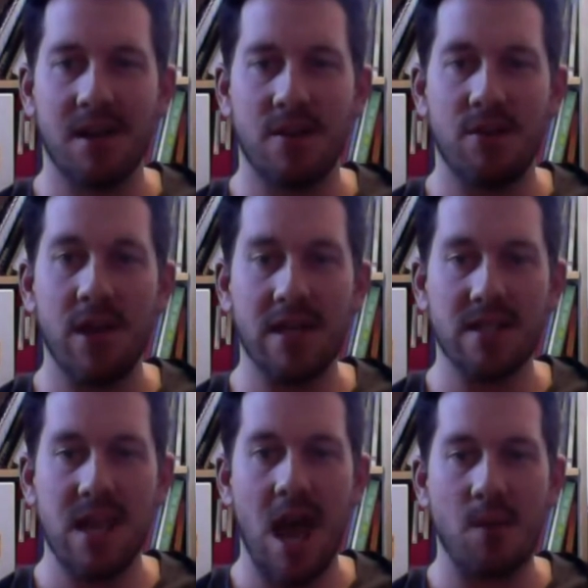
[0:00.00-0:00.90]

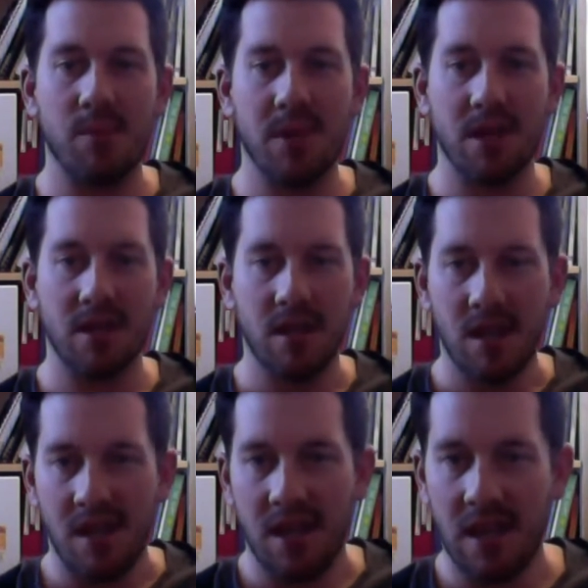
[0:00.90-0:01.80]
things happening
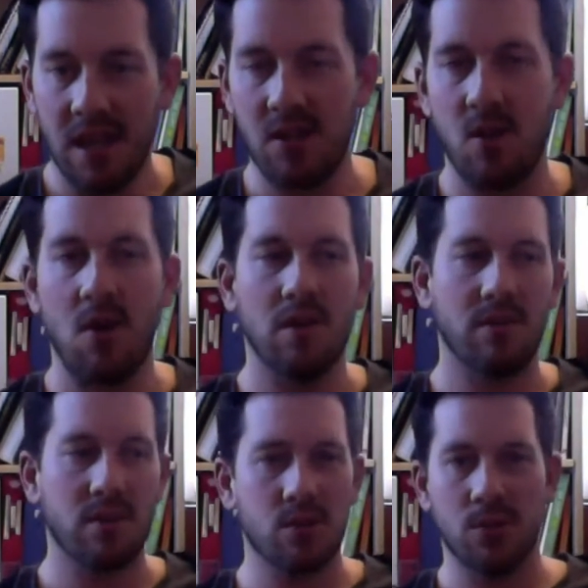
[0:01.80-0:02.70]
in all
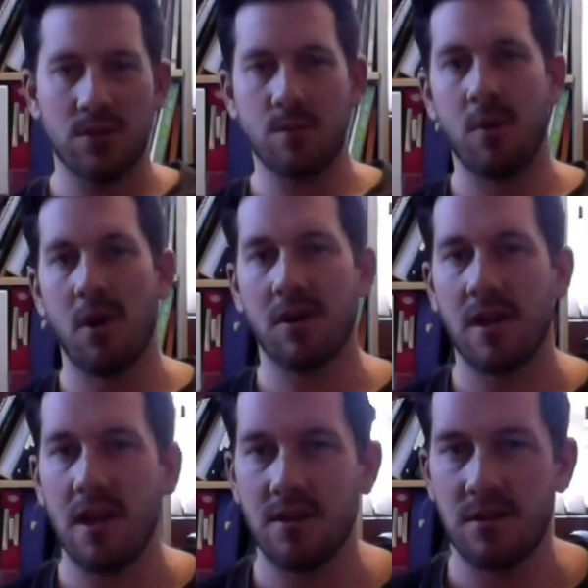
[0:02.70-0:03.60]
of our schools in
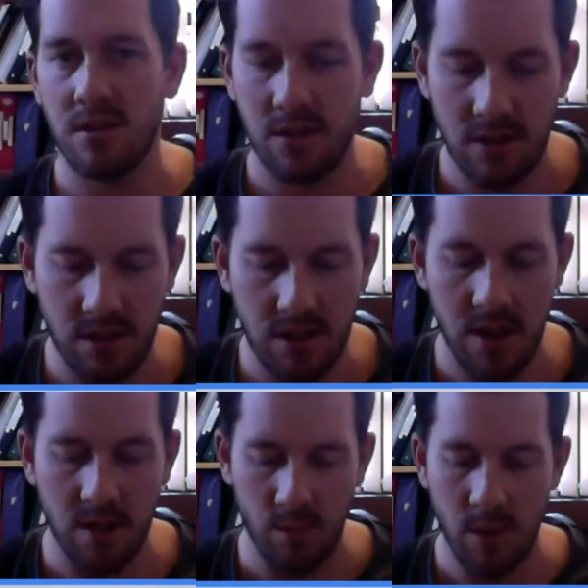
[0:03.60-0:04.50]
Parkland,
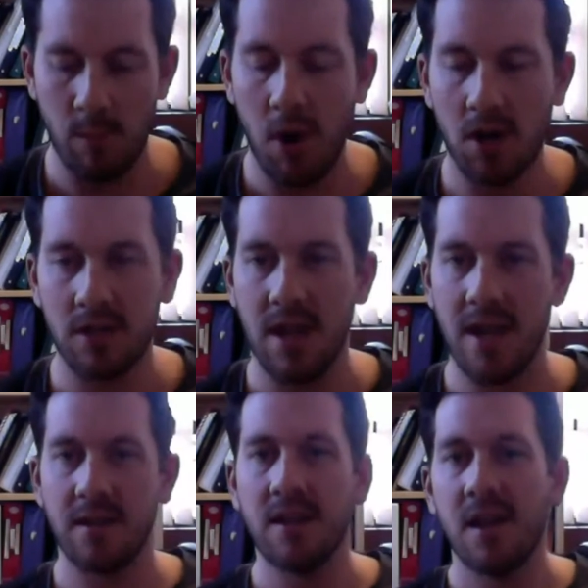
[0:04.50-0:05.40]
in
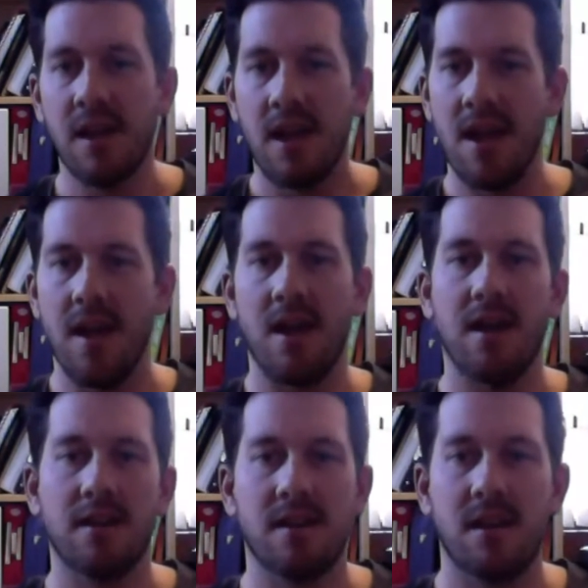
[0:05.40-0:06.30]
Parkland,
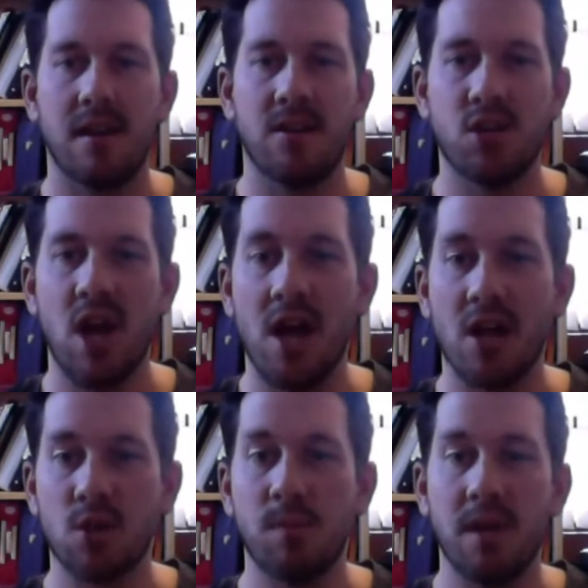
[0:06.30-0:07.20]
and the
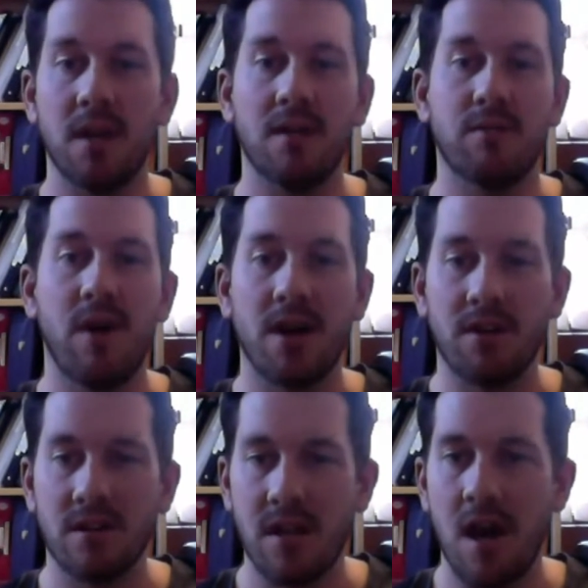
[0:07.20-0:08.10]
challenge being
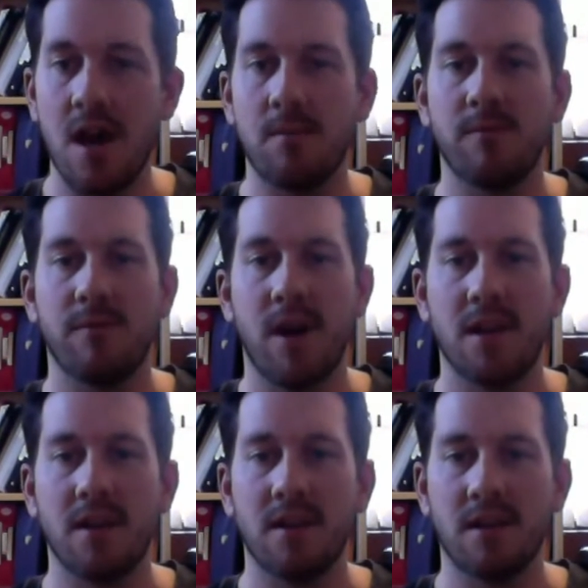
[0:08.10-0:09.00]
finding the time,
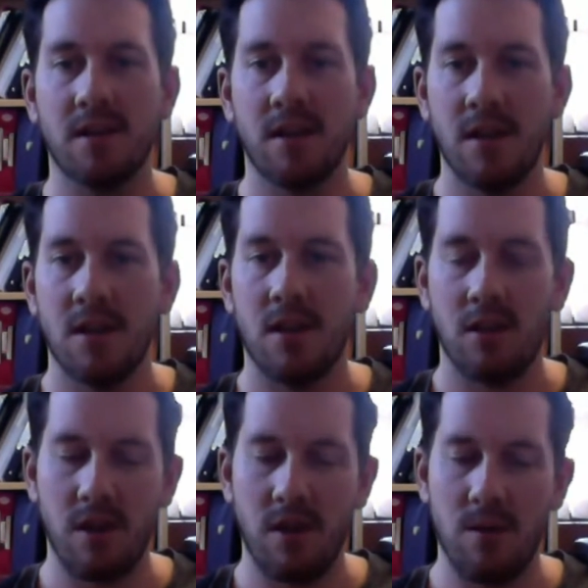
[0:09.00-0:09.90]
finding the